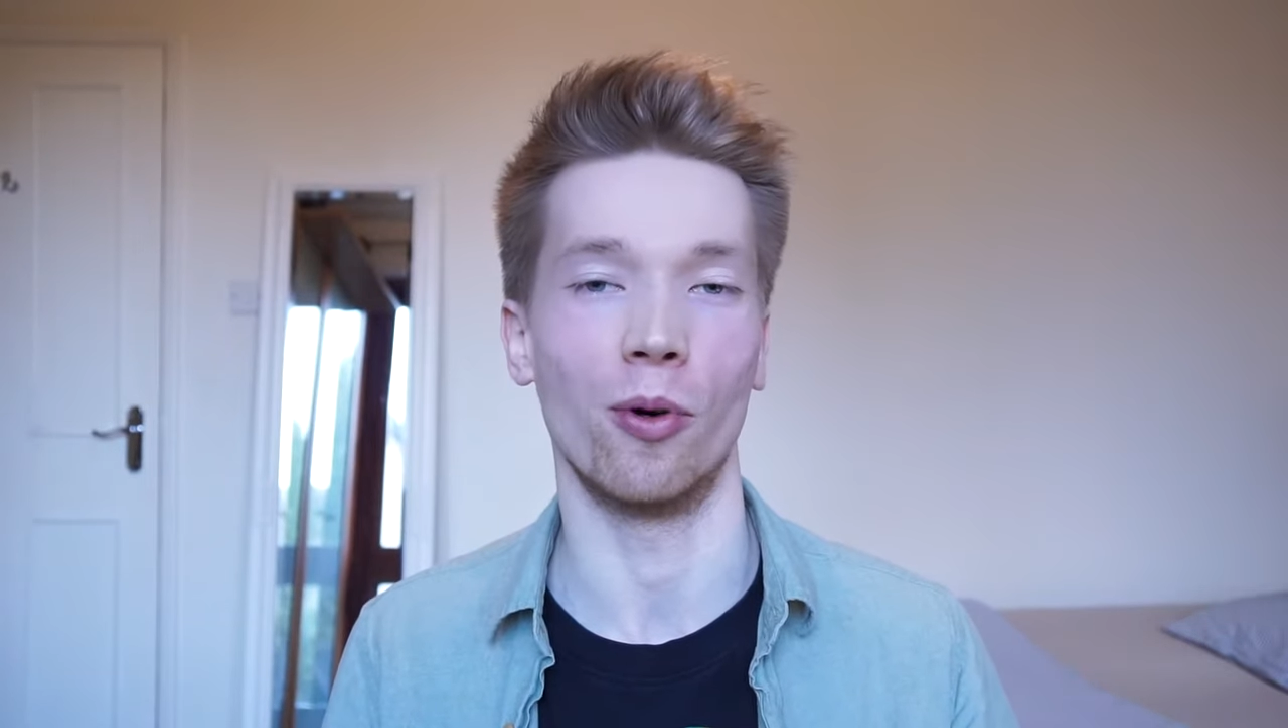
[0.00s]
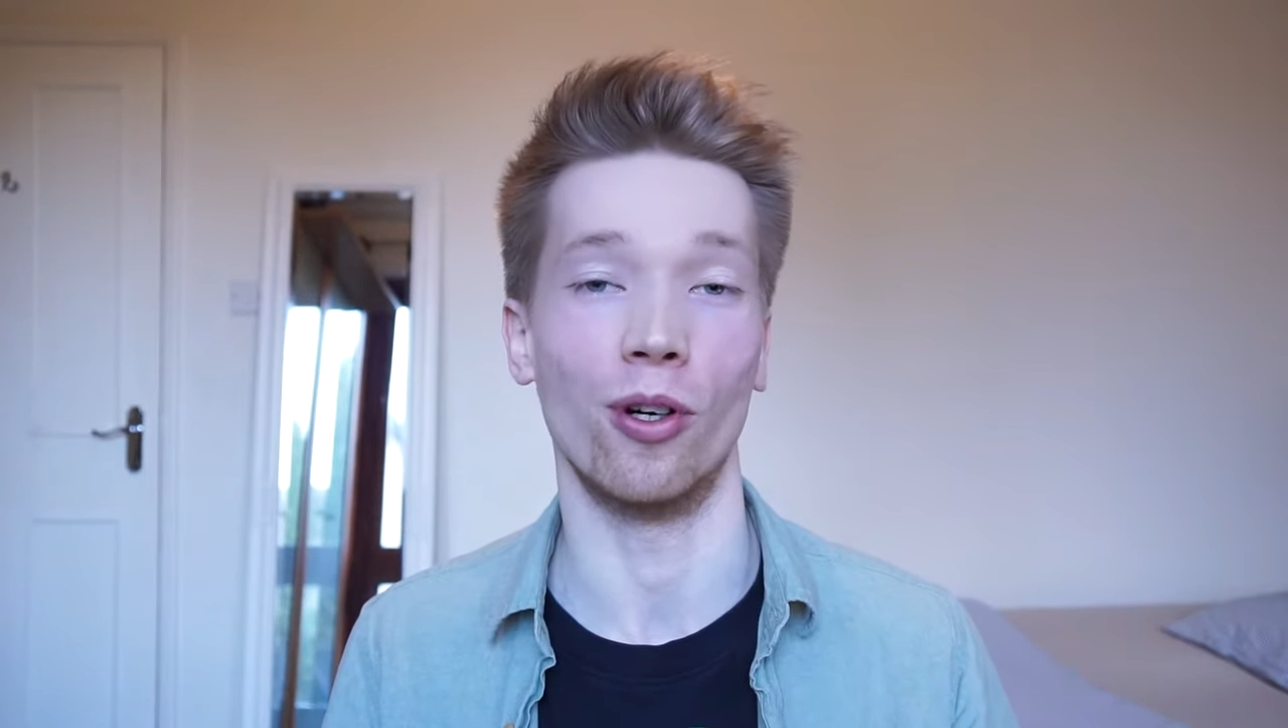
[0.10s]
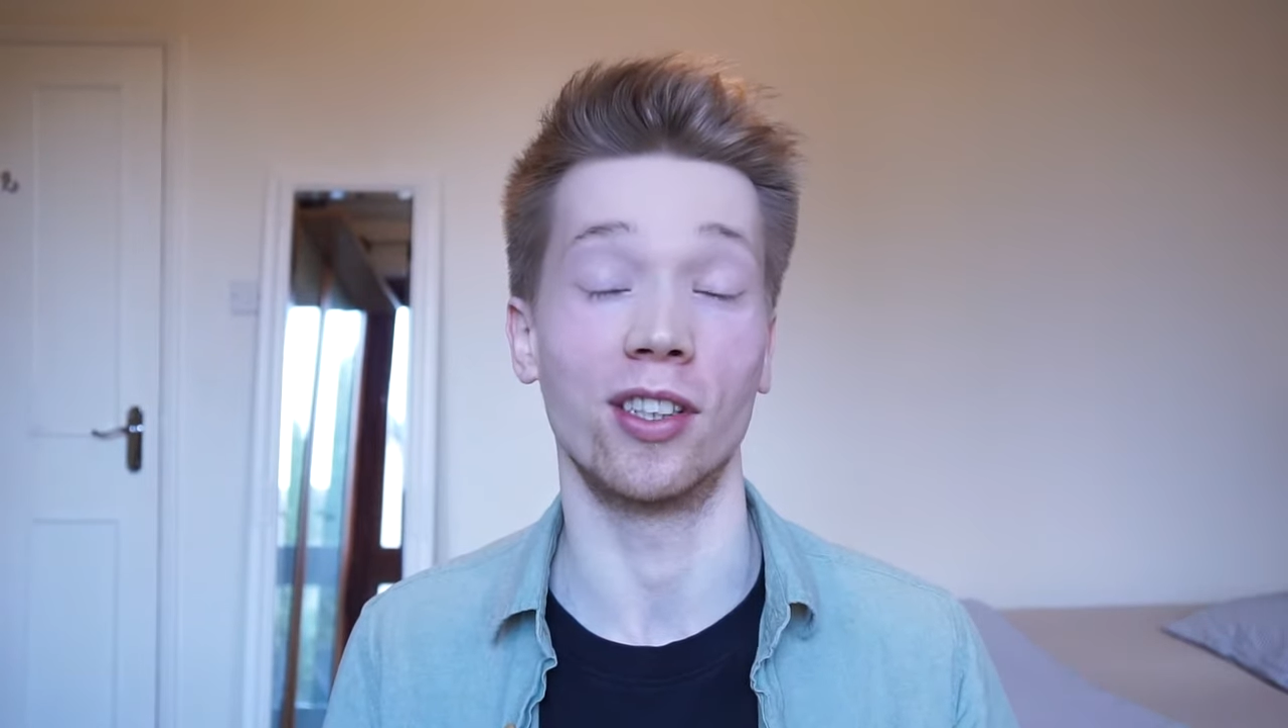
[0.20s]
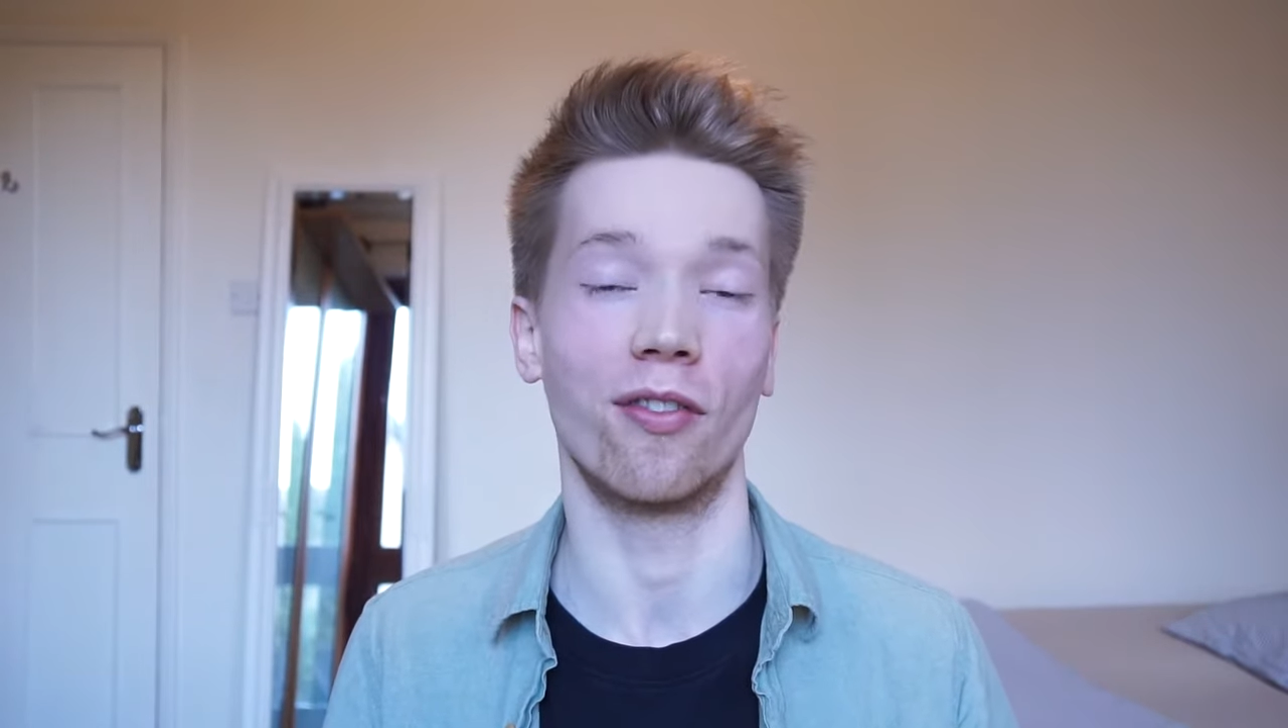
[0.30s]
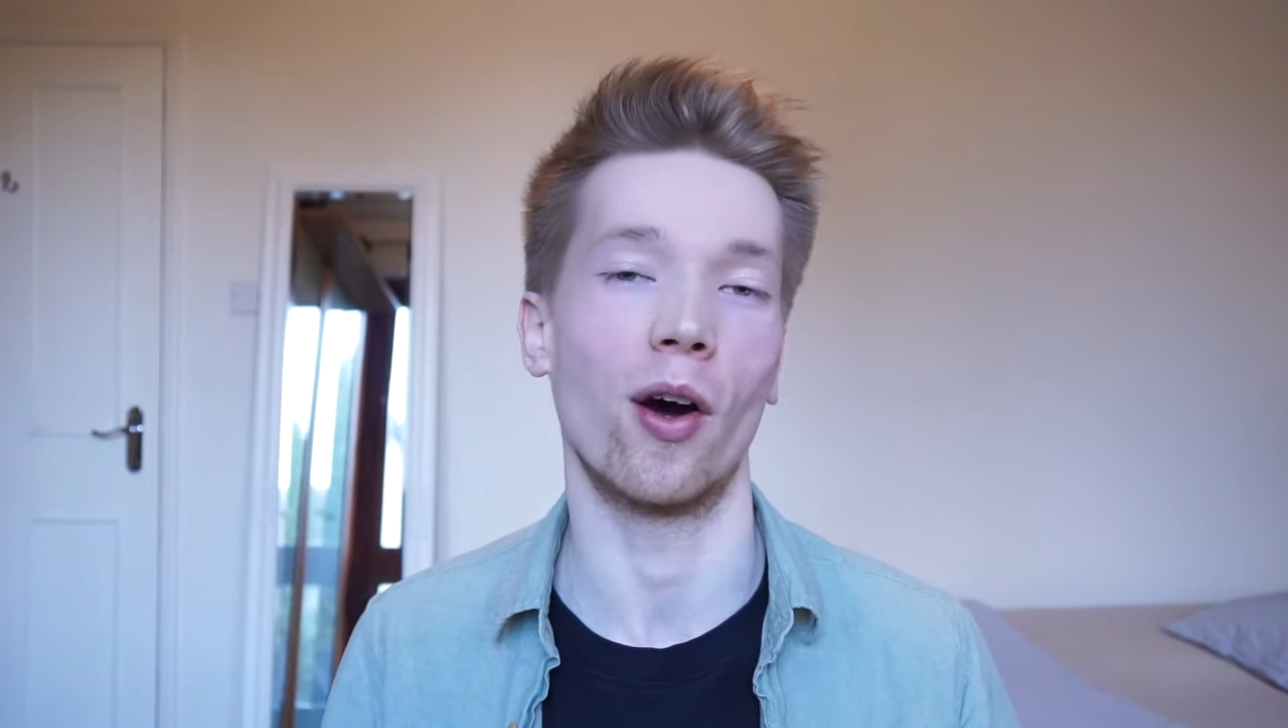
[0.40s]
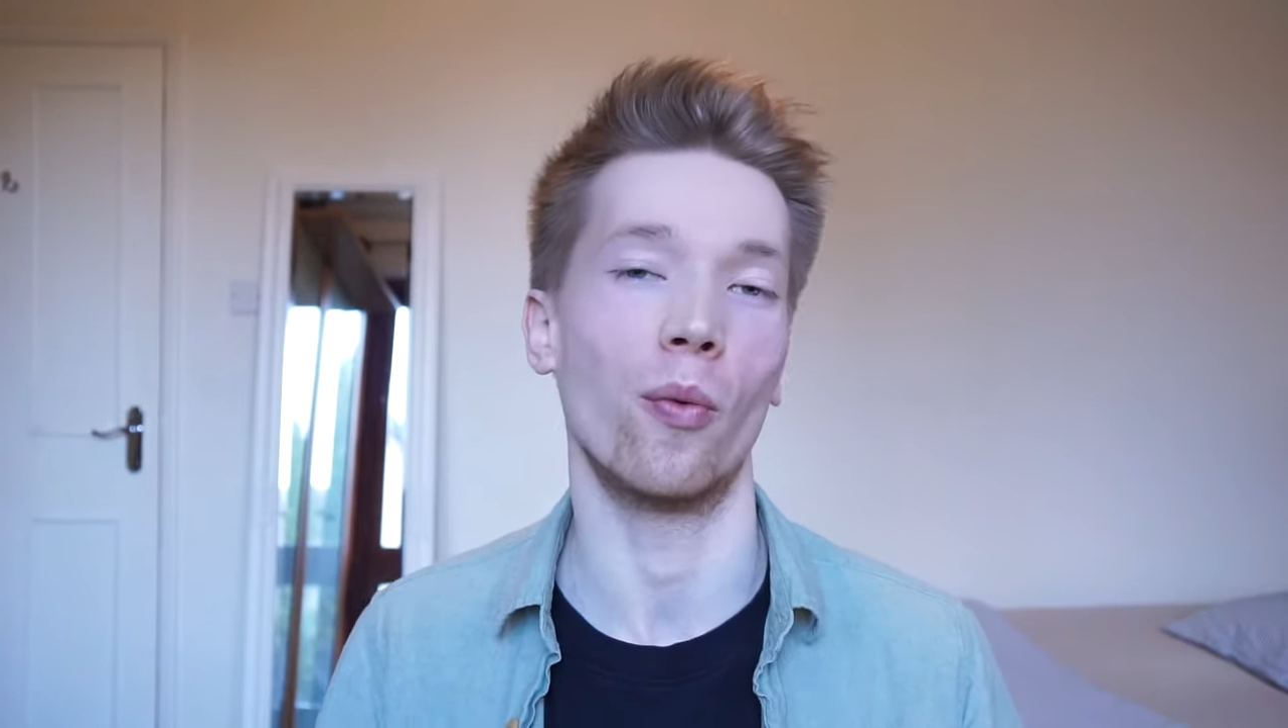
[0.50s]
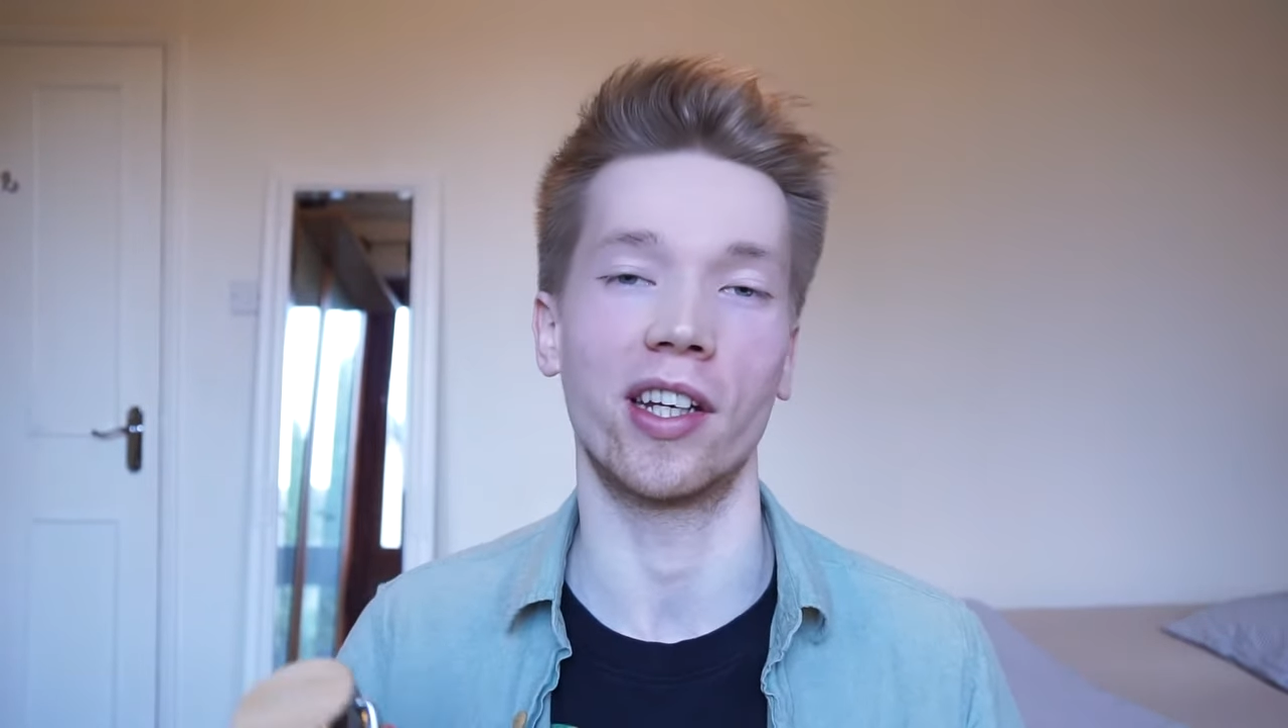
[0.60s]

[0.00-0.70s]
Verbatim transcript: points that